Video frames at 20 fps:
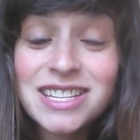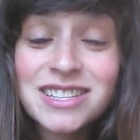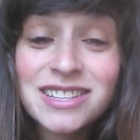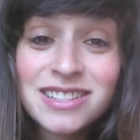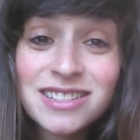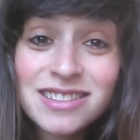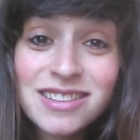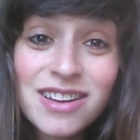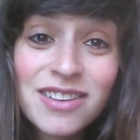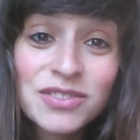
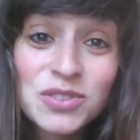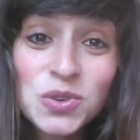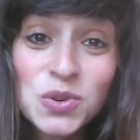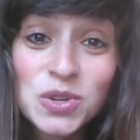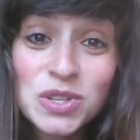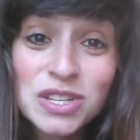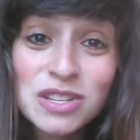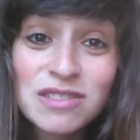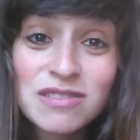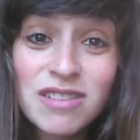Just
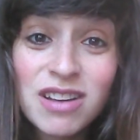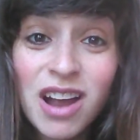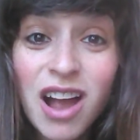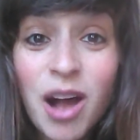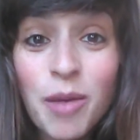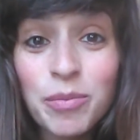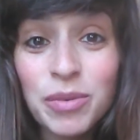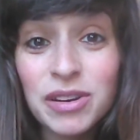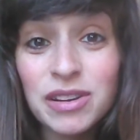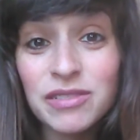talked you through a
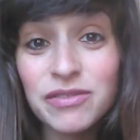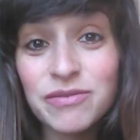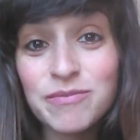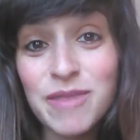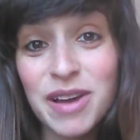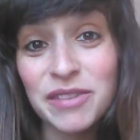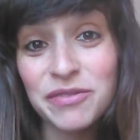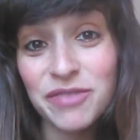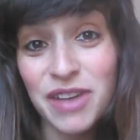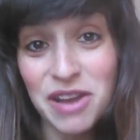couple of
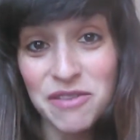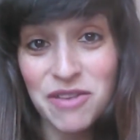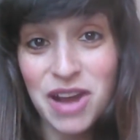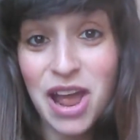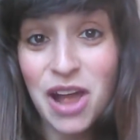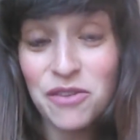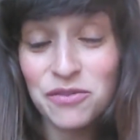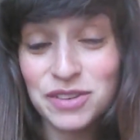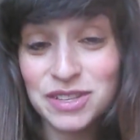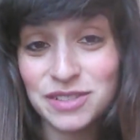my favourite
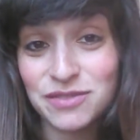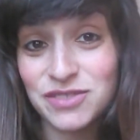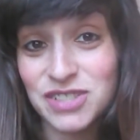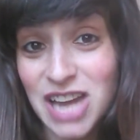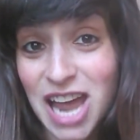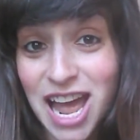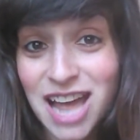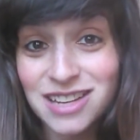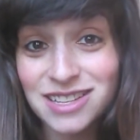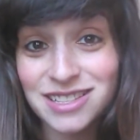outfits of
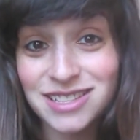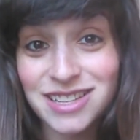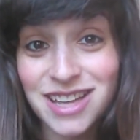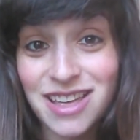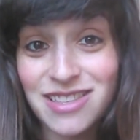Jack's,